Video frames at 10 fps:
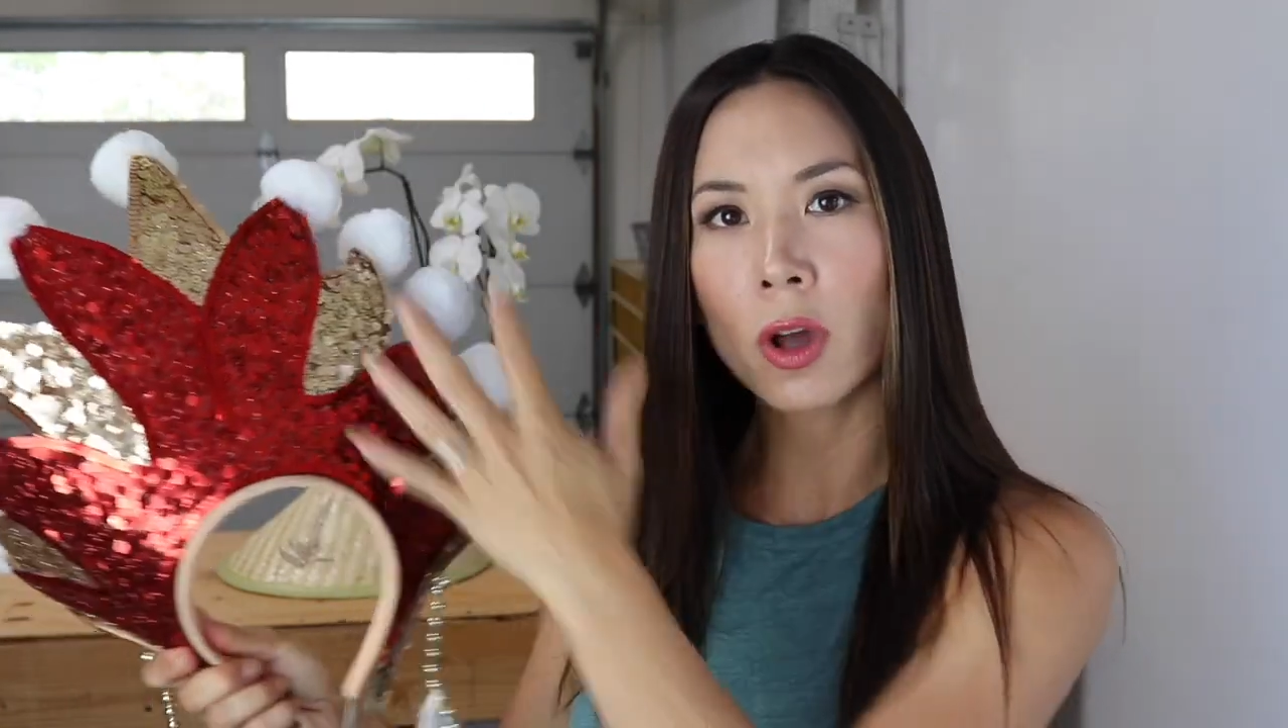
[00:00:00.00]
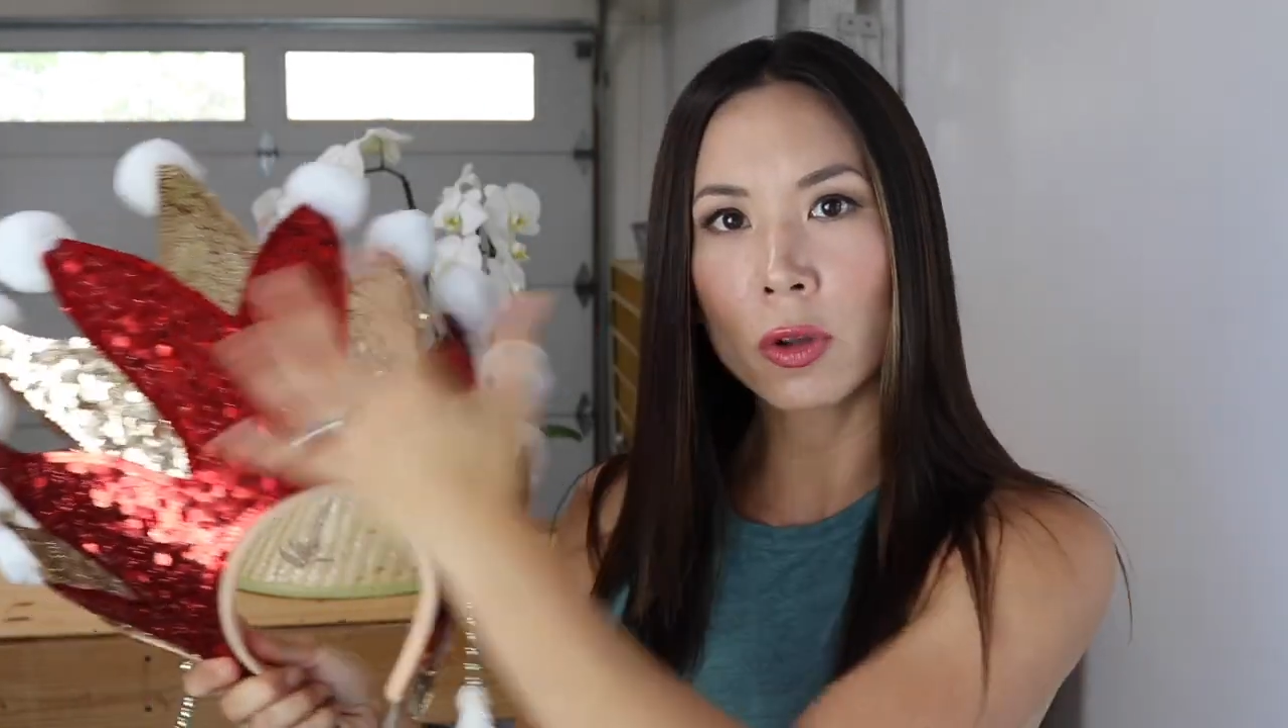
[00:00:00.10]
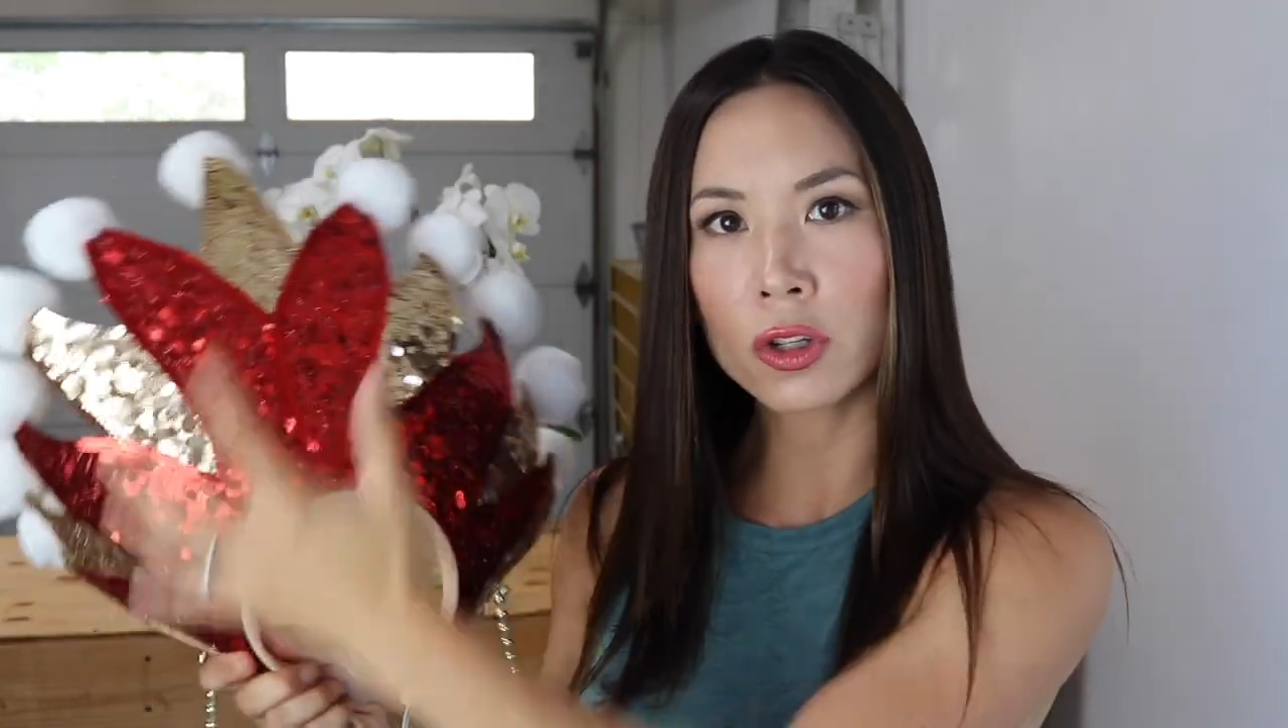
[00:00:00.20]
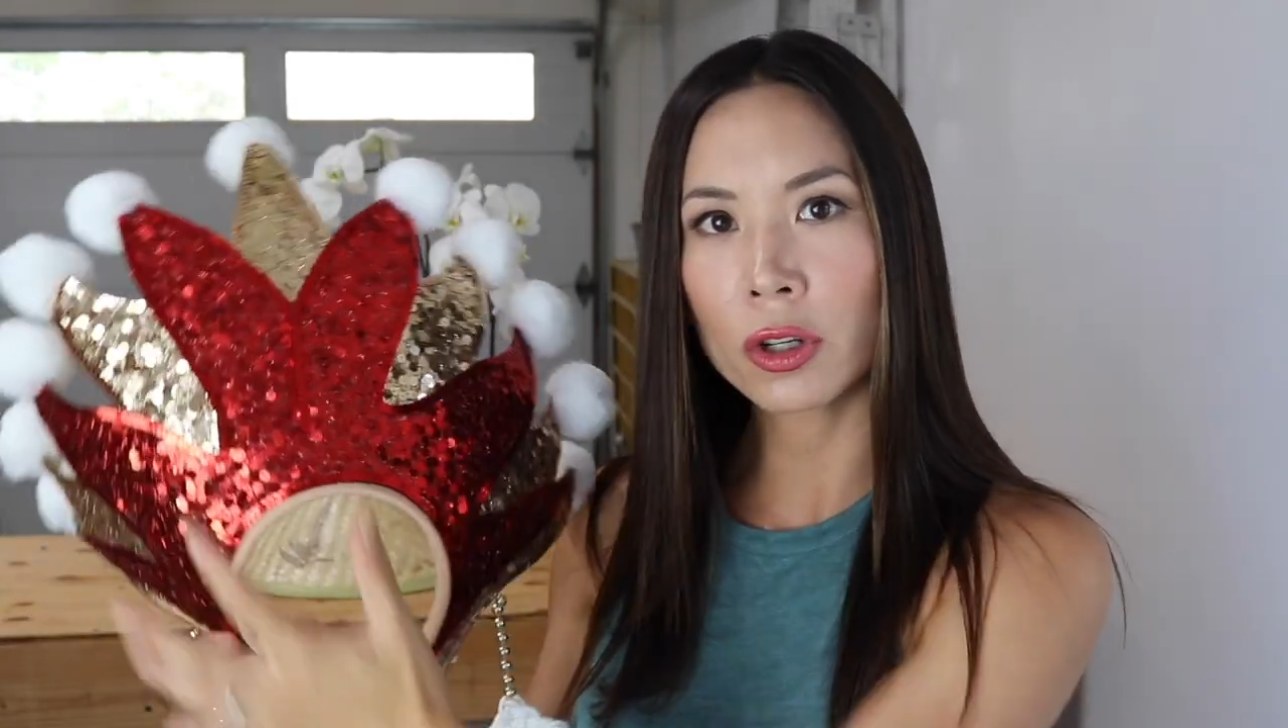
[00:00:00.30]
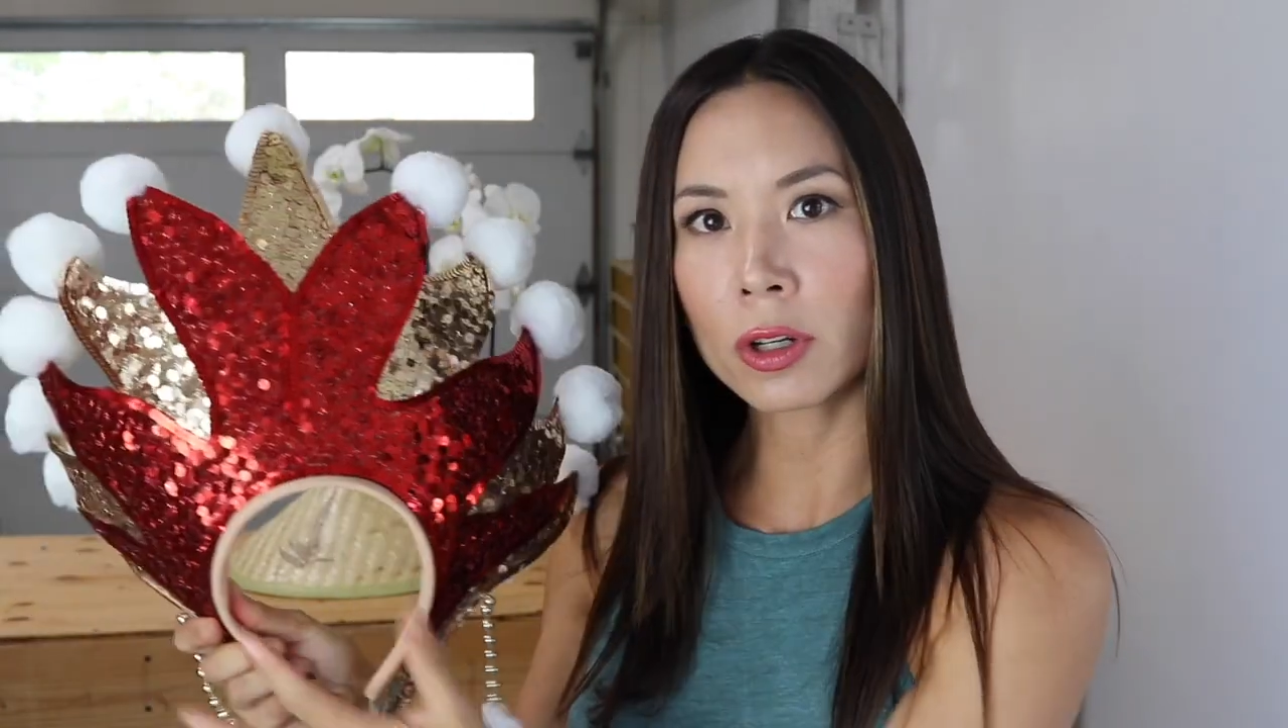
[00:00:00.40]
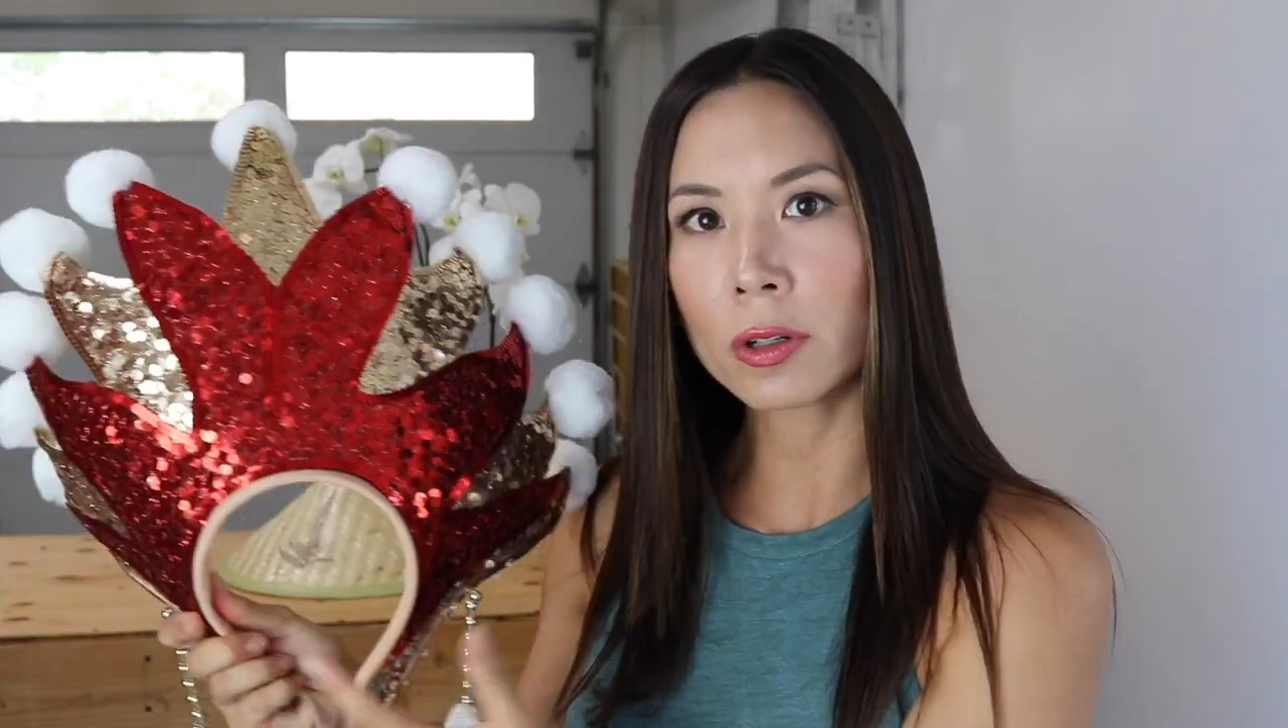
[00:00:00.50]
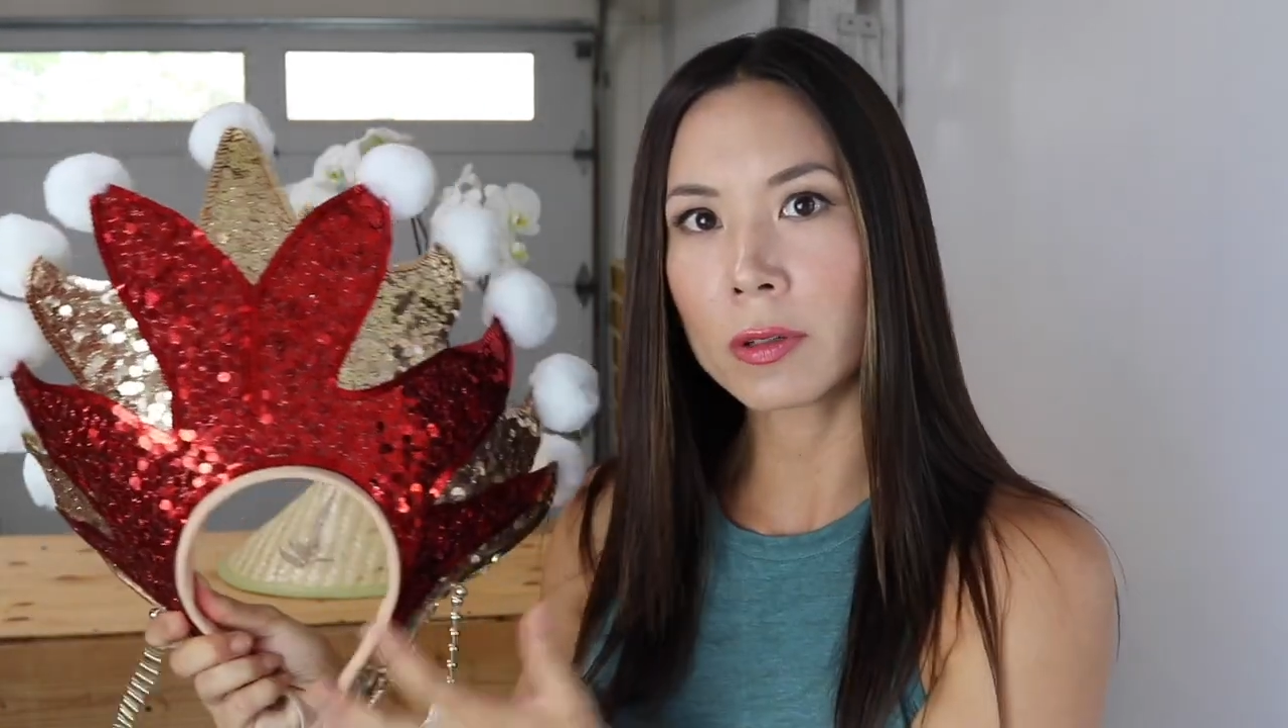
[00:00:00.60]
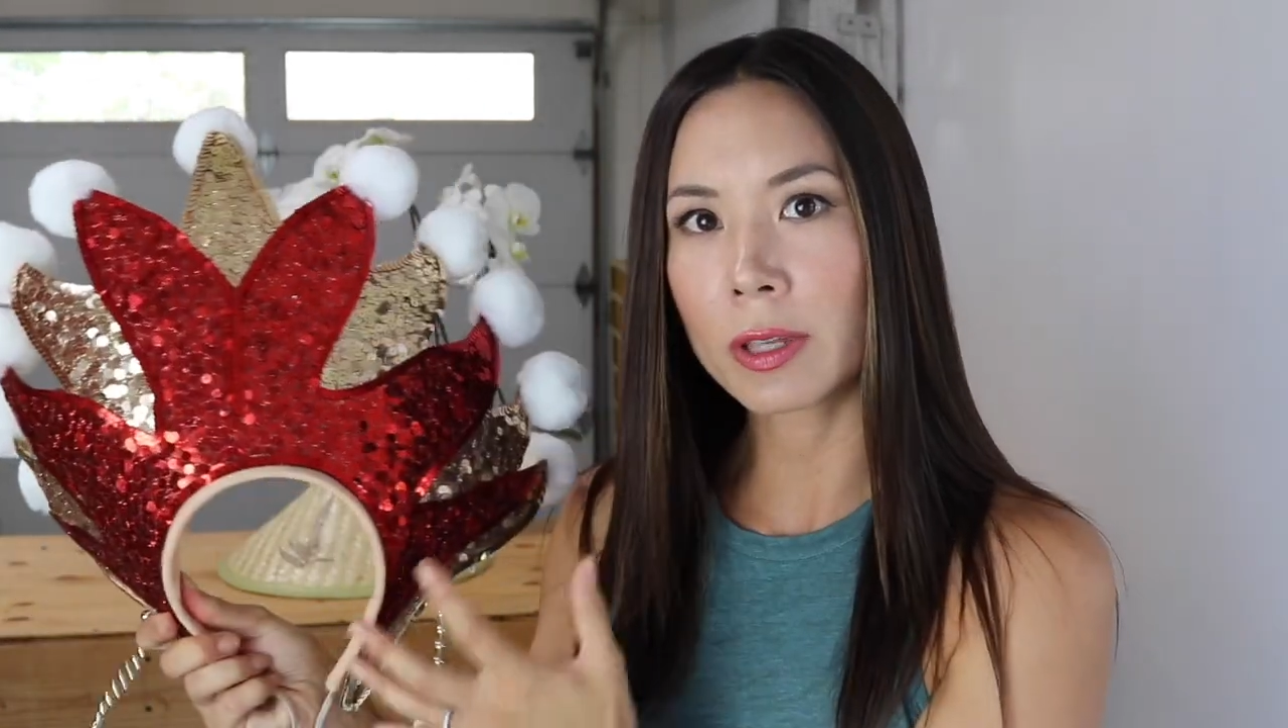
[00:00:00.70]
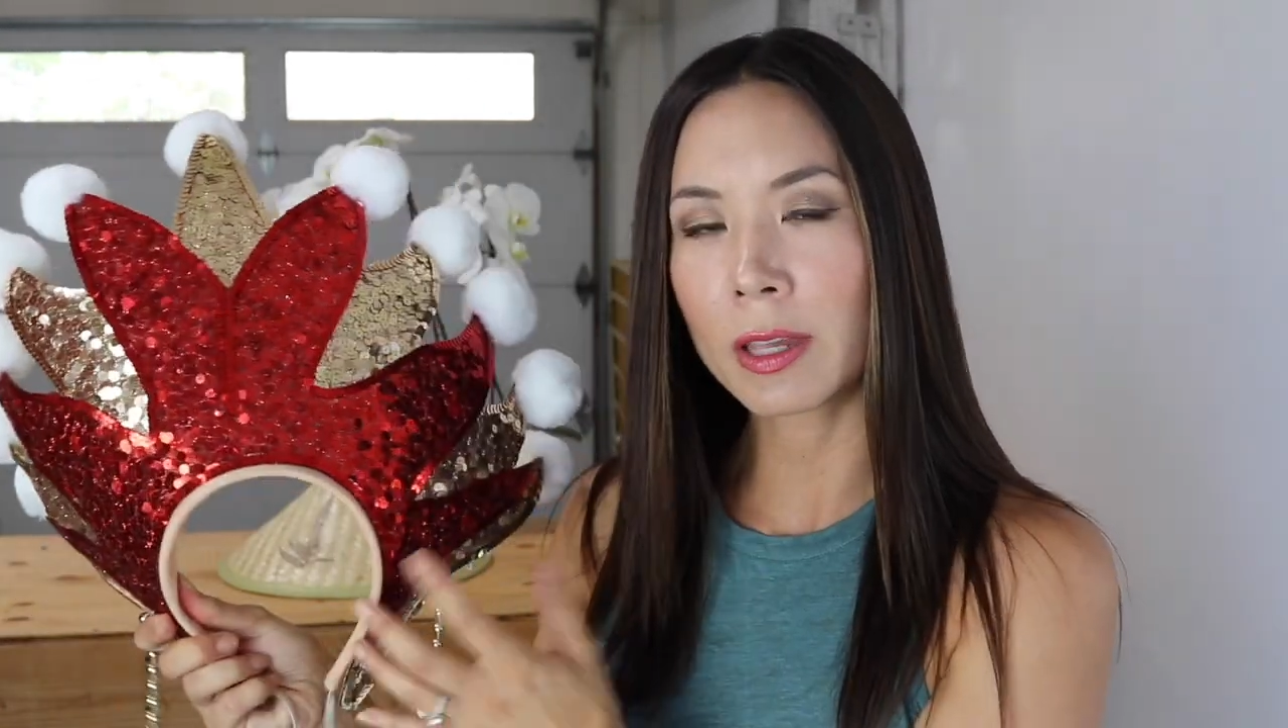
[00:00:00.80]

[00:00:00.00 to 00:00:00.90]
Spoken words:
culture